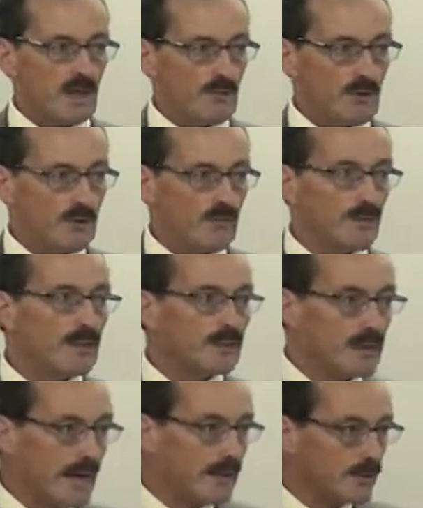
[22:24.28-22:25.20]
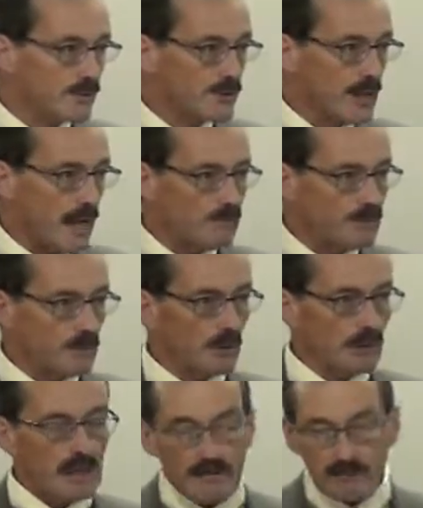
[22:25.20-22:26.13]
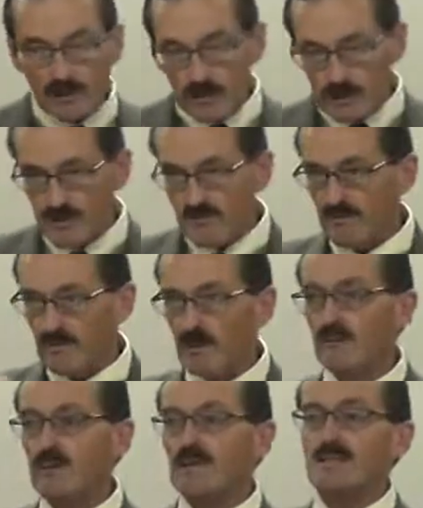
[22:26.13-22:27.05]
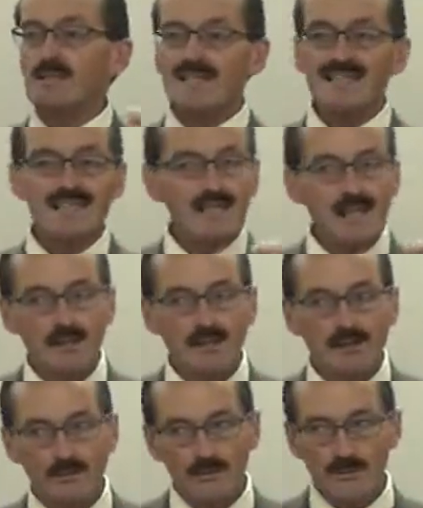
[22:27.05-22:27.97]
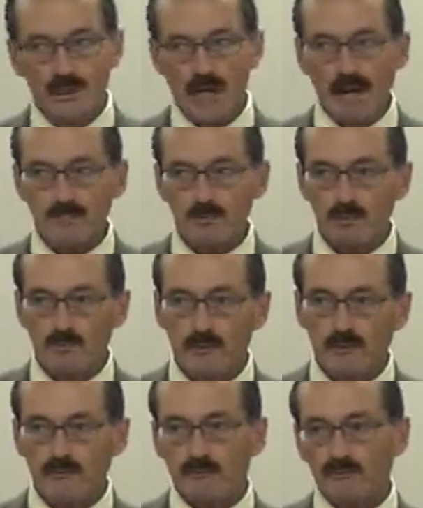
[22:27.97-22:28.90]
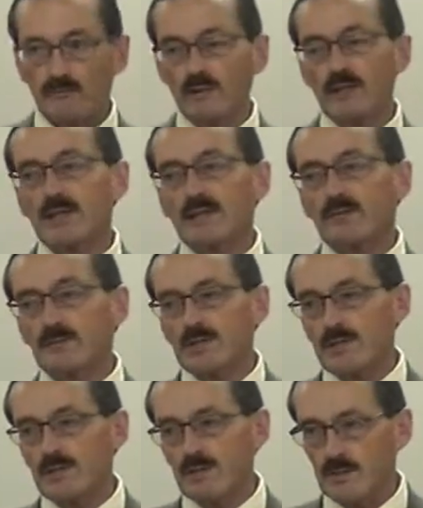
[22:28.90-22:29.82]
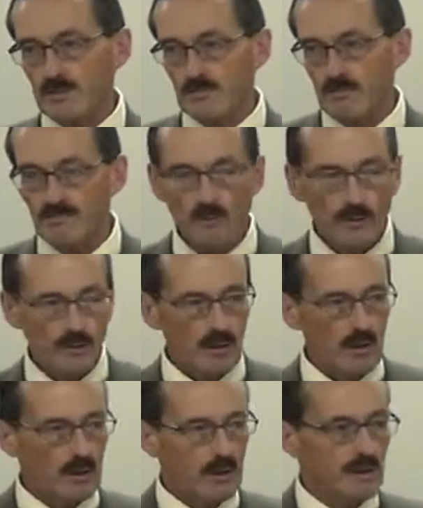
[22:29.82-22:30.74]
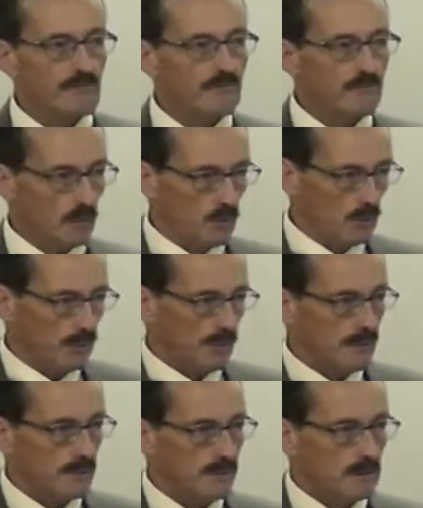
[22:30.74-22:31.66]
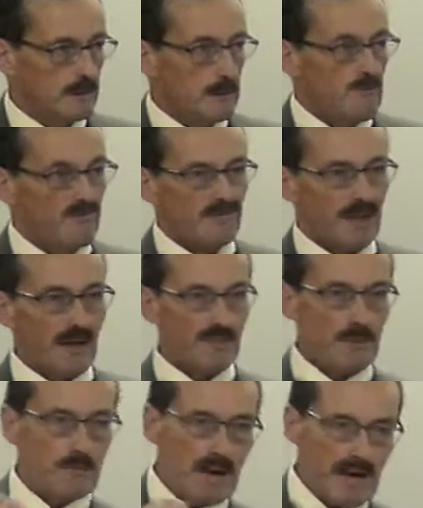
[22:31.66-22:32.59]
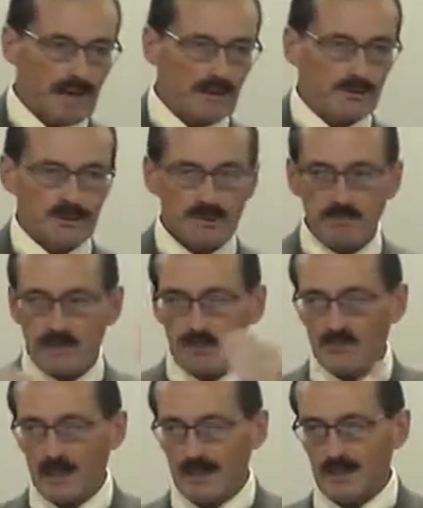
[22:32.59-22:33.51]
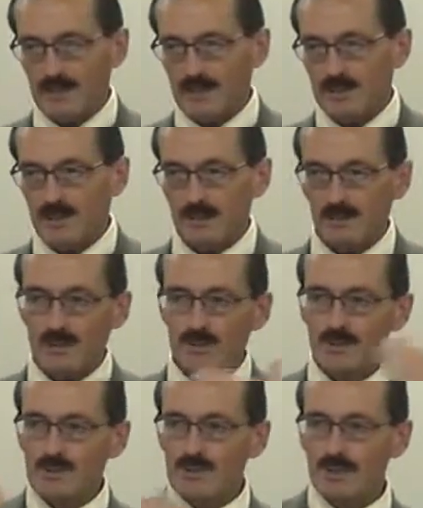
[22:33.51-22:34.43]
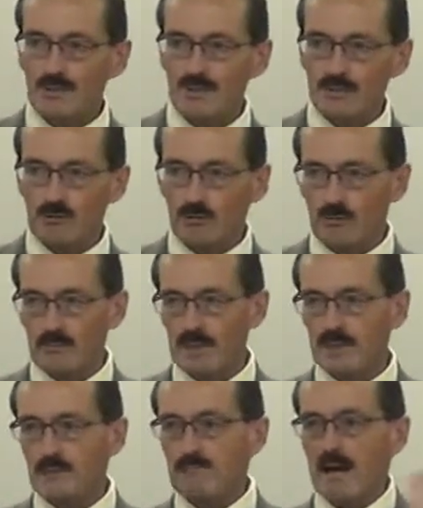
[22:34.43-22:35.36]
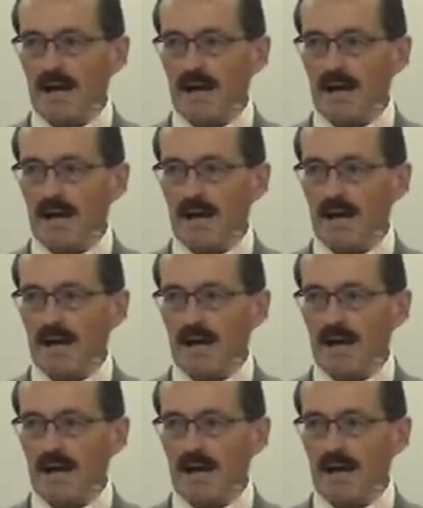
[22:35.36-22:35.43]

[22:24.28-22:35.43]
And when you read Daniel chapter 11, there's a very detailed chapter written 300 years before it all unfolded of the battles between the Seleucids and the Ptolemies.